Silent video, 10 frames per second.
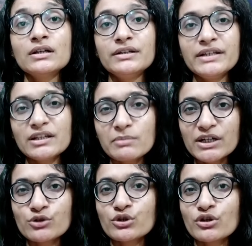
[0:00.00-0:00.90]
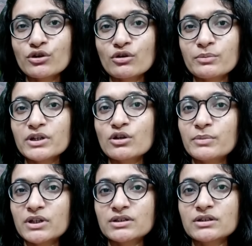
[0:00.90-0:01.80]
nearby to your topper, your
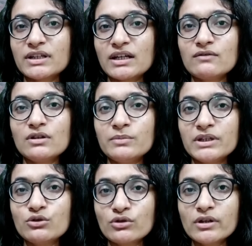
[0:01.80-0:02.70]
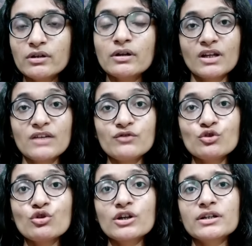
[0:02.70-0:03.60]
percentile will be good. If
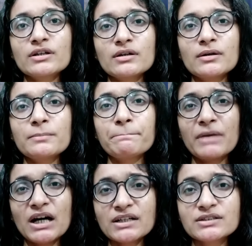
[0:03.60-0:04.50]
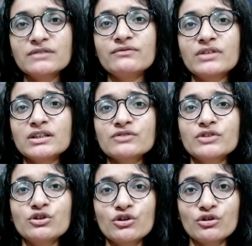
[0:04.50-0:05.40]
you got a marks difference
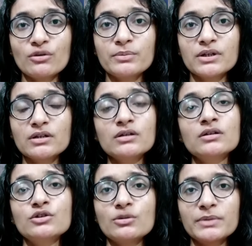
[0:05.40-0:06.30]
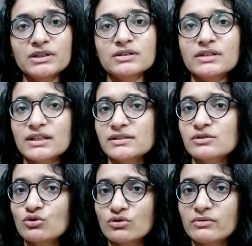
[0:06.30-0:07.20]
with your topper, your percentile
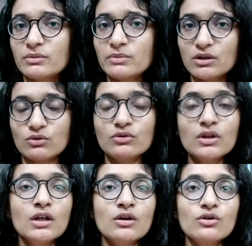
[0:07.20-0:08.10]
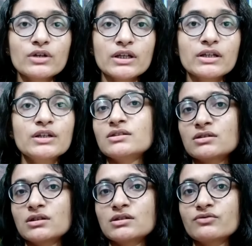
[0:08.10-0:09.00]
score will be low. Okay,
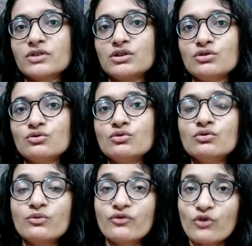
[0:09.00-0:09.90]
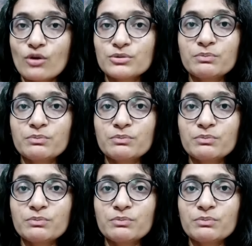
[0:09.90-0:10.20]
discuss with you from the